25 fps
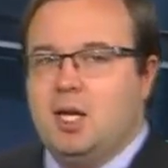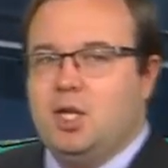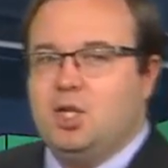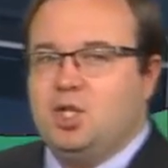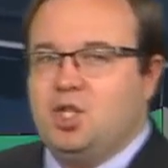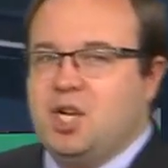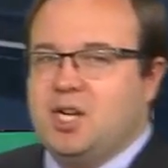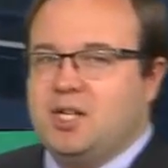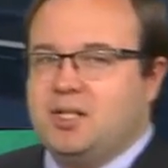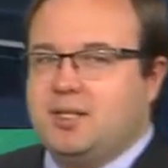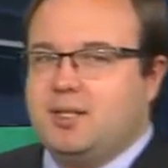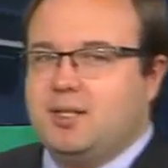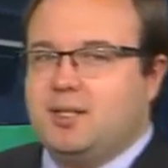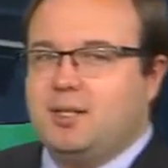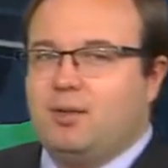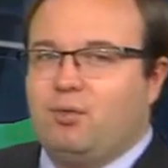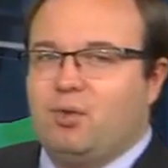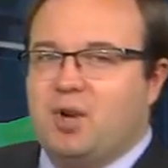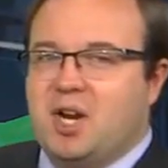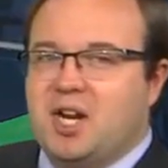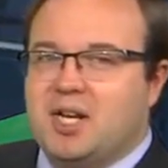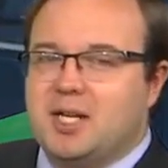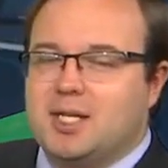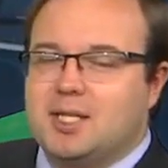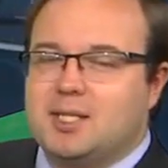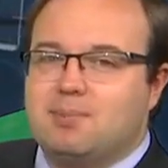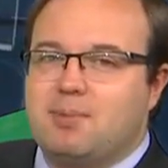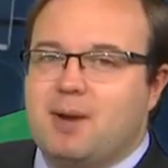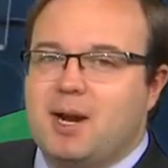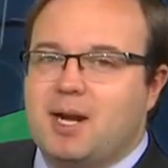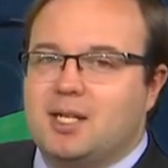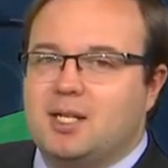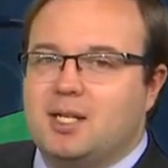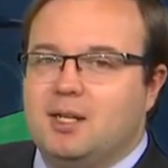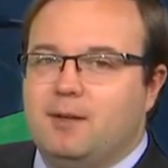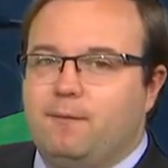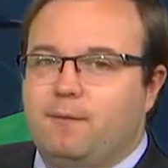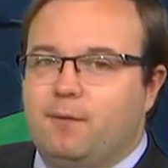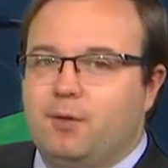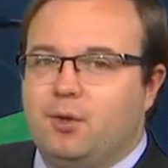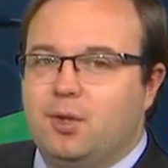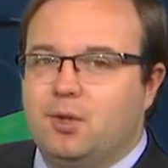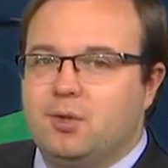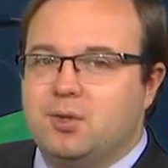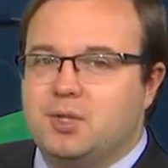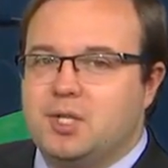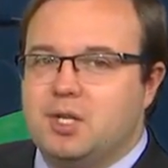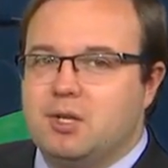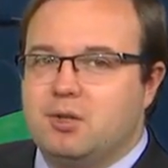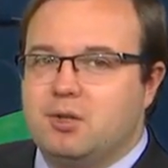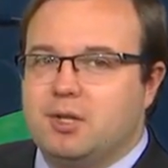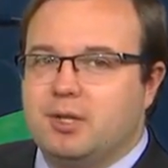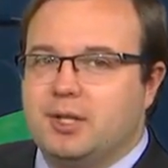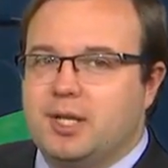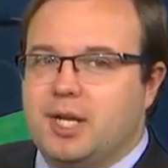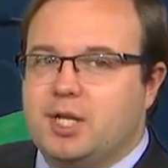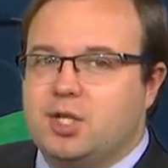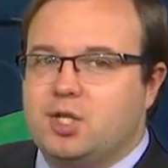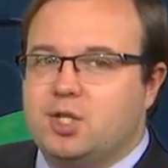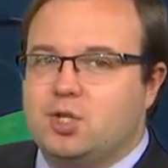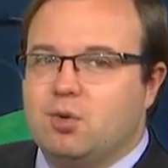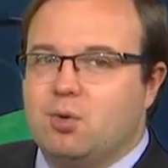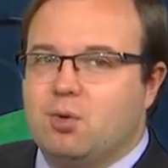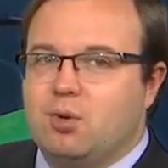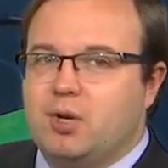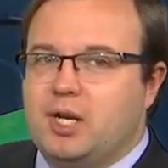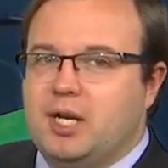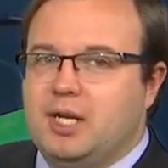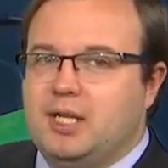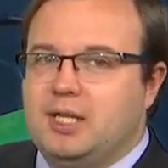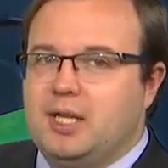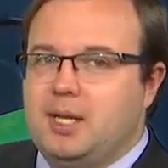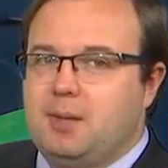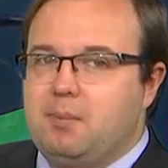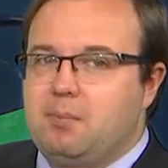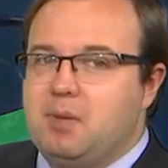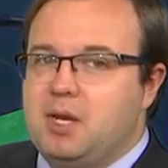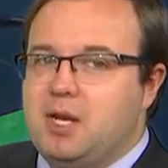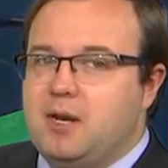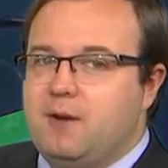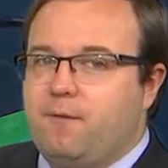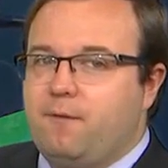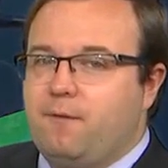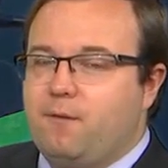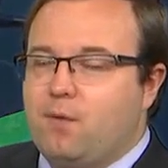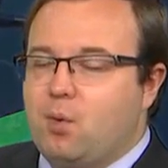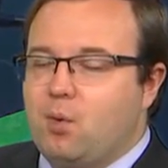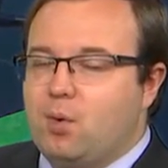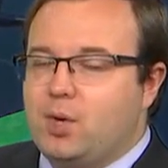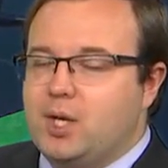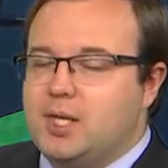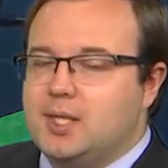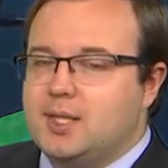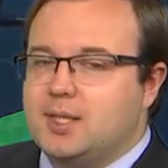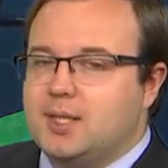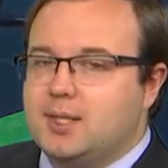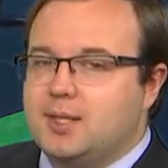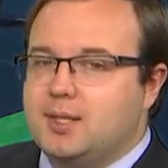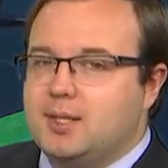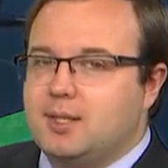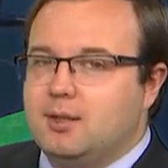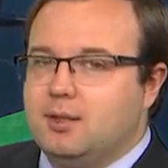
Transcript: Chances of rain expected for those near the lakeshore in the mid 40s